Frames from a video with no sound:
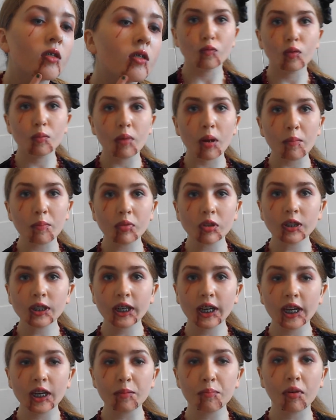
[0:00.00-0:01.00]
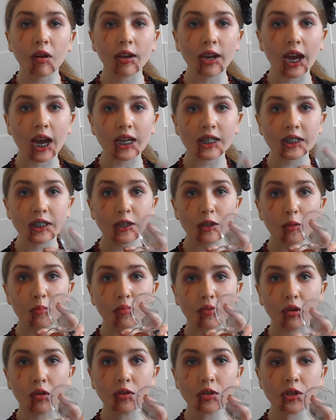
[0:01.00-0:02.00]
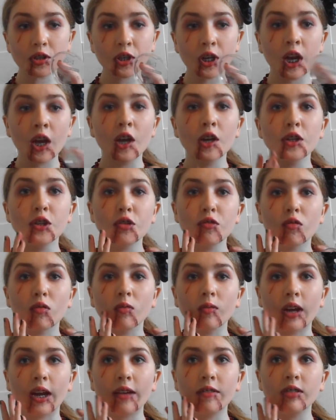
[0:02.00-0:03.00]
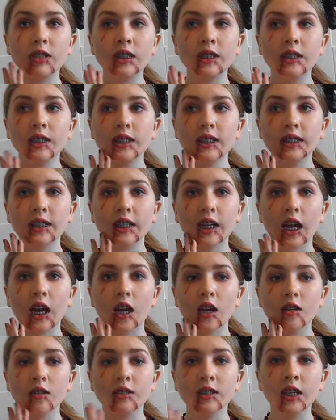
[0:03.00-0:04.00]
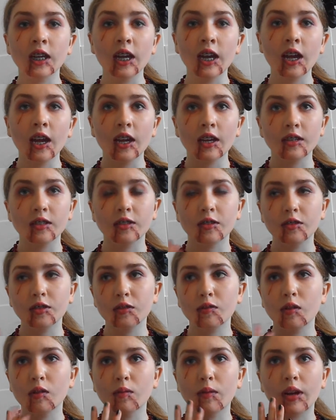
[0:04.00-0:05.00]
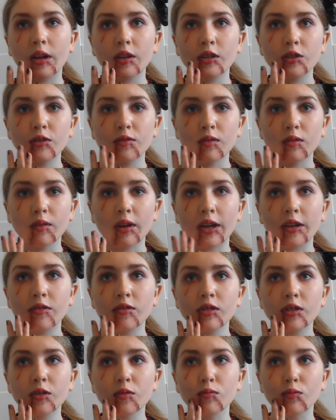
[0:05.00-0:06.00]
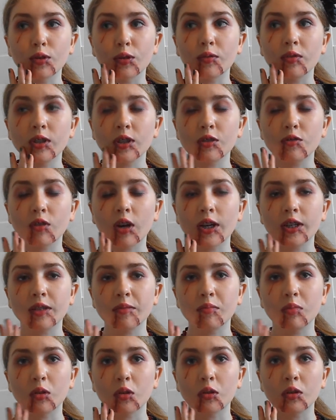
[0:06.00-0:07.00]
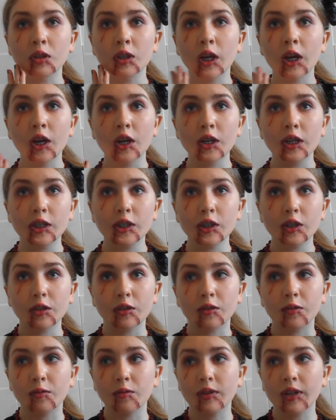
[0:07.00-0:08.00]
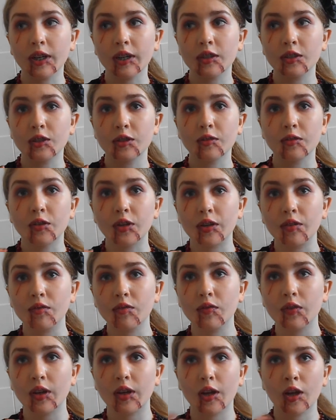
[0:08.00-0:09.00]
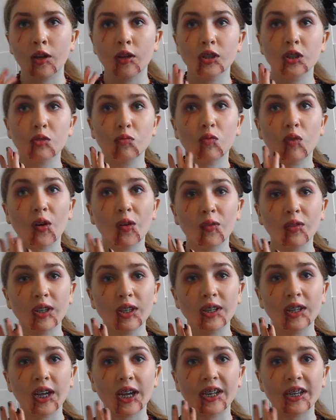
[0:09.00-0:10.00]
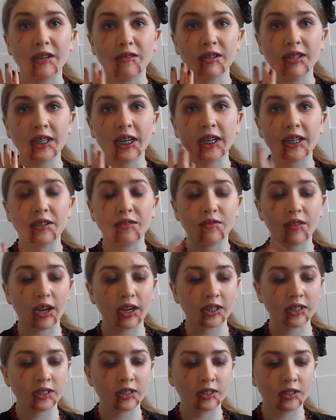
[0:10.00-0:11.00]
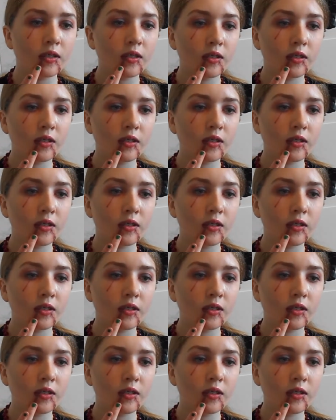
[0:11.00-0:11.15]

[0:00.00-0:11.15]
Remember to keep on adding your blush to around the scars, to around the wound and dried in blood to give a swollen and irritated effect.